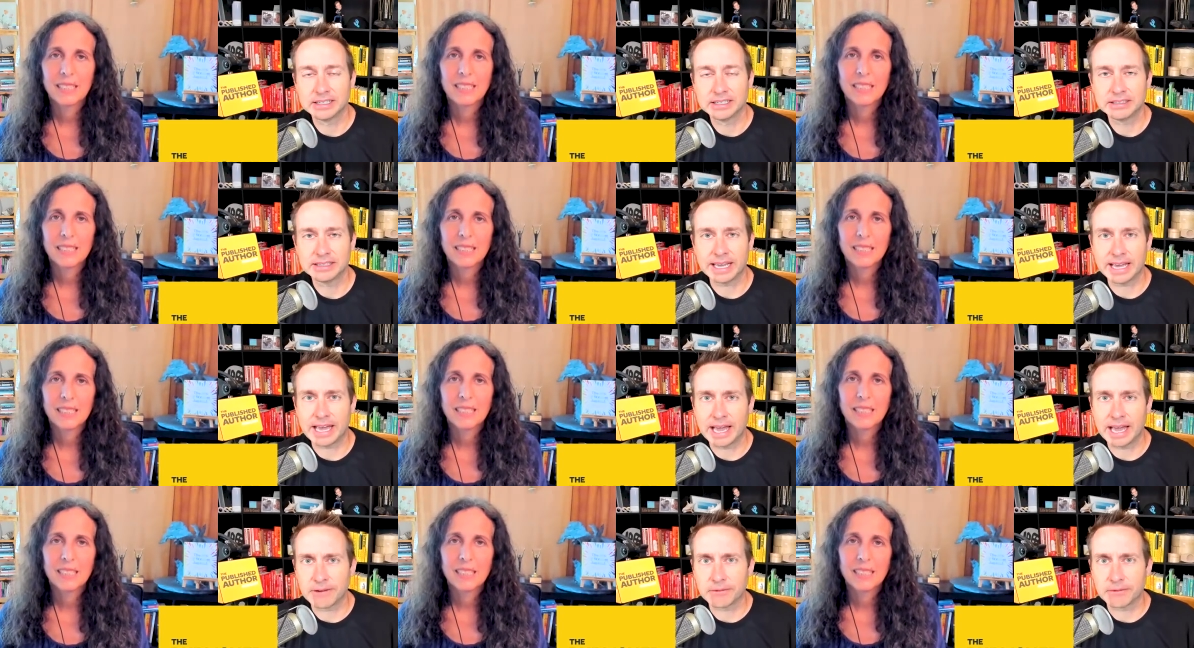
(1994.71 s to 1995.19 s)

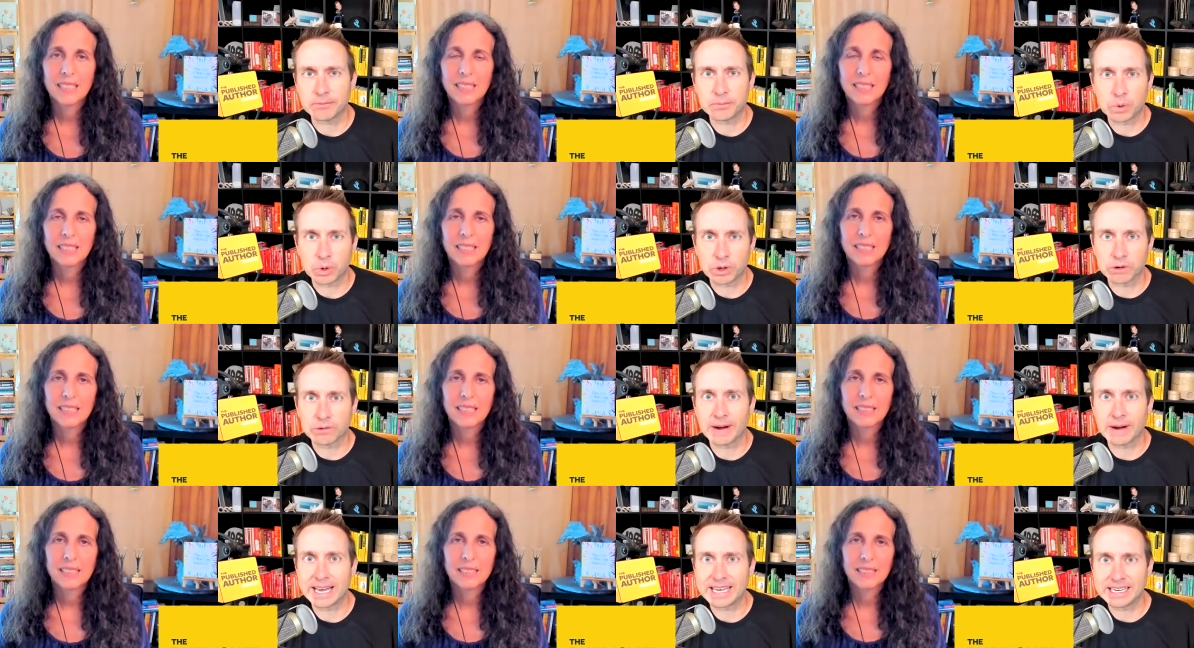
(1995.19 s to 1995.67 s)
Speaker 1: they have
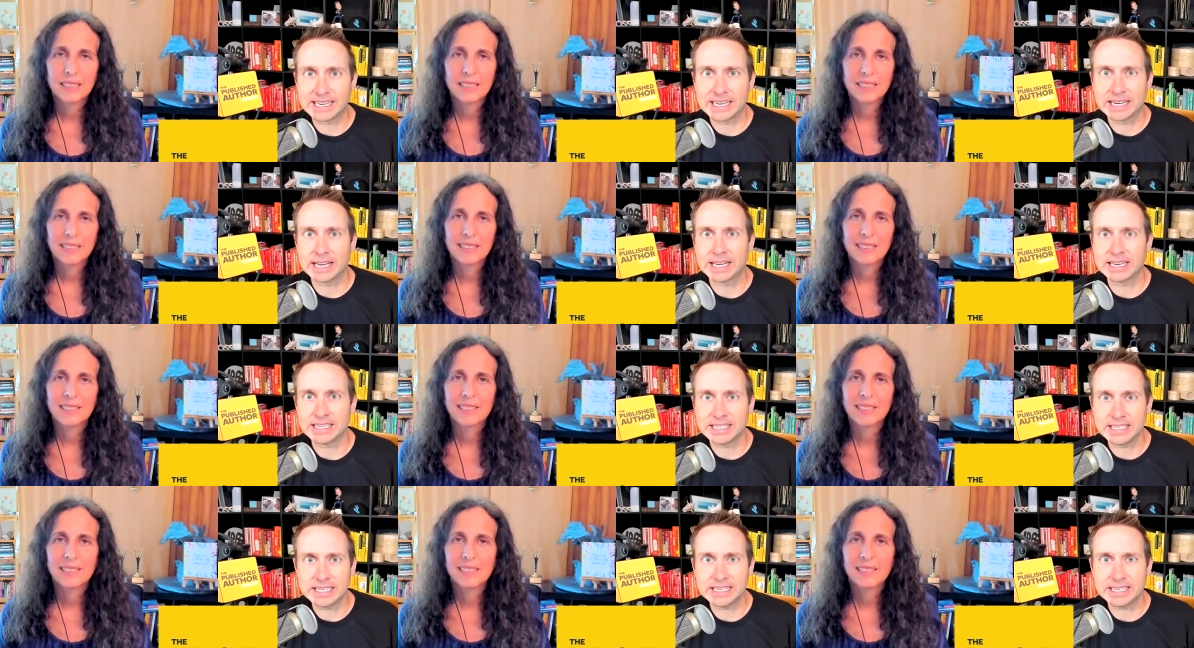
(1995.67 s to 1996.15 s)
more writing
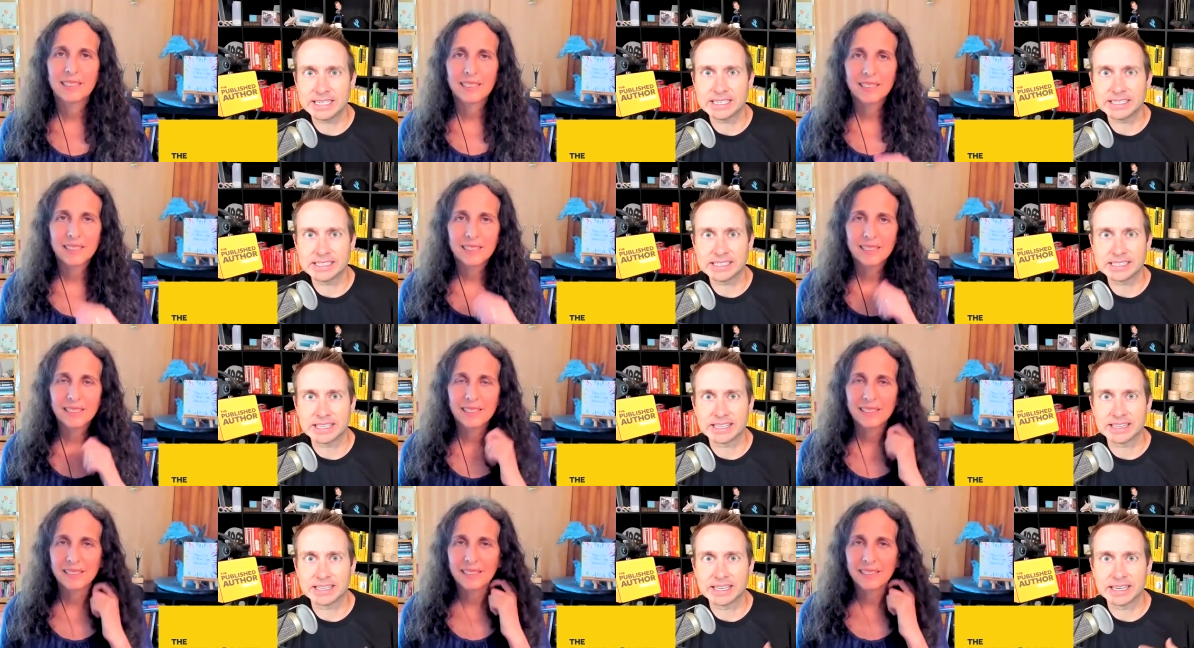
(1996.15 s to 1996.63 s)

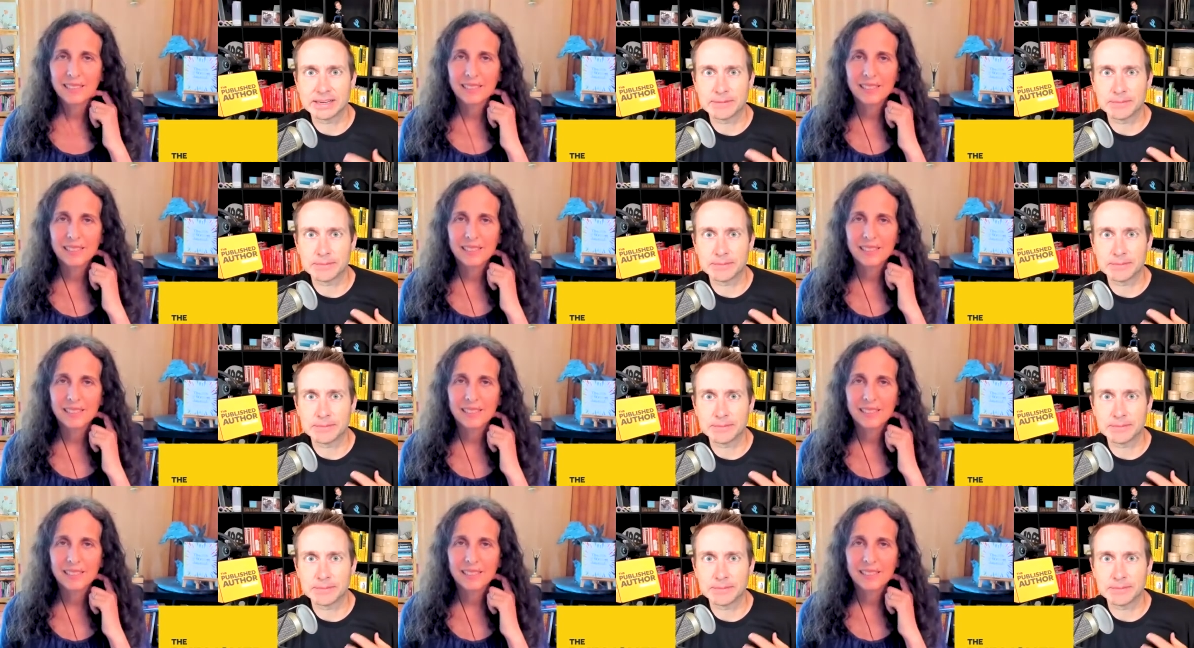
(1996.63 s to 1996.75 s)
ideas and they